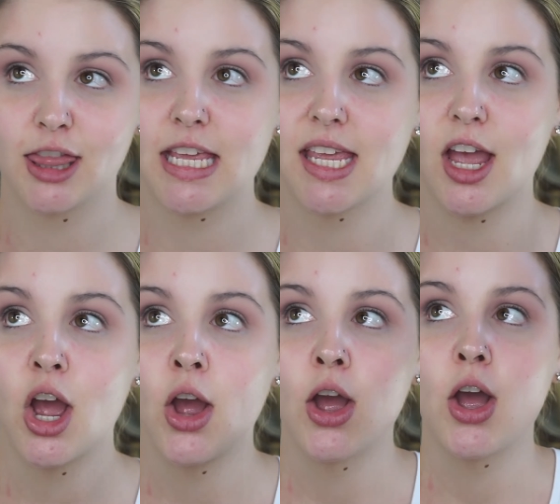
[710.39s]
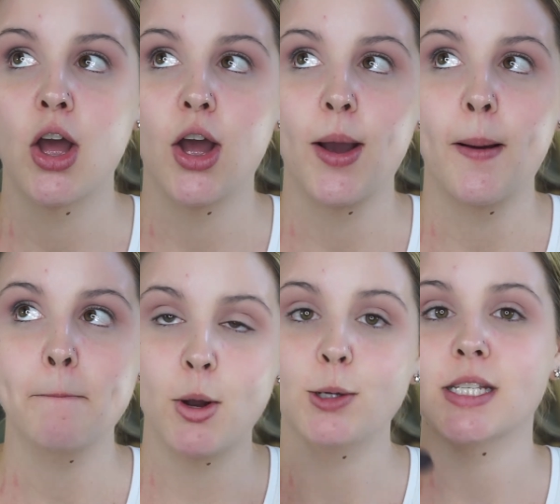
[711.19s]
the
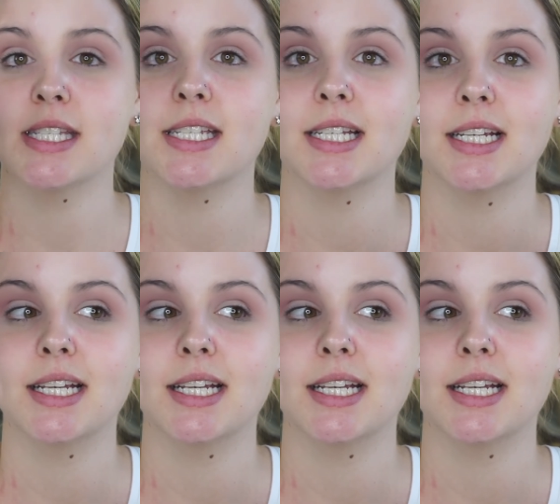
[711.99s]
most